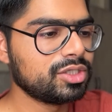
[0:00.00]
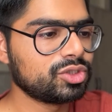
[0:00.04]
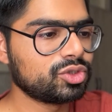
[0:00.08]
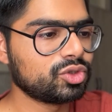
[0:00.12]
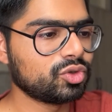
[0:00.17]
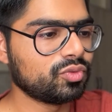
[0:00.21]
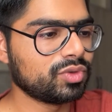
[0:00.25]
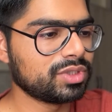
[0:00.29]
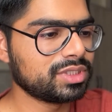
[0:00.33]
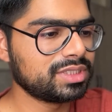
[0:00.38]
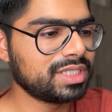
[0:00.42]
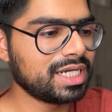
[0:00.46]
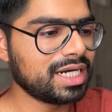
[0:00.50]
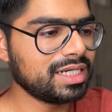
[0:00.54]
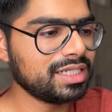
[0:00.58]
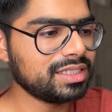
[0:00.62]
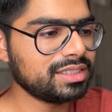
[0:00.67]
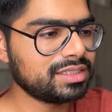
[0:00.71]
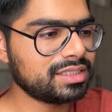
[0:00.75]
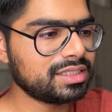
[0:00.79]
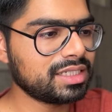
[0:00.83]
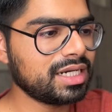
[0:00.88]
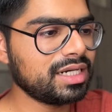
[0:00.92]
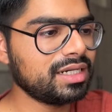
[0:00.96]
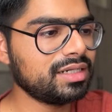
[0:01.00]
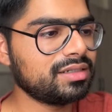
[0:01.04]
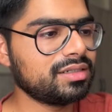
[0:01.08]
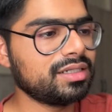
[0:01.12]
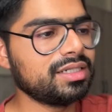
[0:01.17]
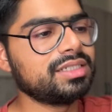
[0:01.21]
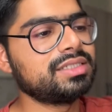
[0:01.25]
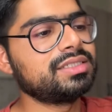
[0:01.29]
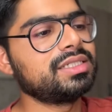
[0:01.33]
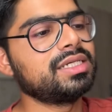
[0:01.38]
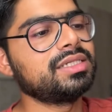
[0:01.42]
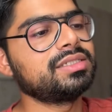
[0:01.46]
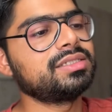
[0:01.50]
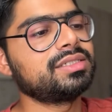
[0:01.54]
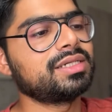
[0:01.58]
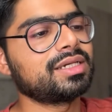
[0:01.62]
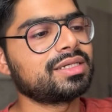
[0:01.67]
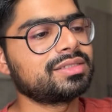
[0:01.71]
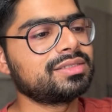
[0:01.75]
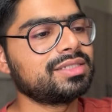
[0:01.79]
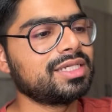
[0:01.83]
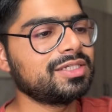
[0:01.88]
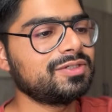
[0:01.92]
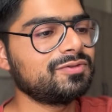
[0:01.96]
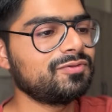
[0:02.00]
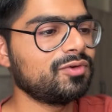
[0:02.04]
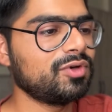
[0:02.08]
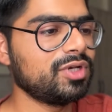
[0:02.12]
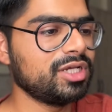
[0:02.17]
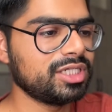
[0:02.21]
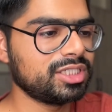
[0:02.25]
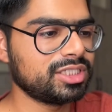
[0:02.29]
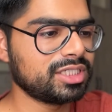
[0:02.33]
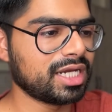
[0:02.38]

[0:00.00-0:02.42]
so once that is set it says successfully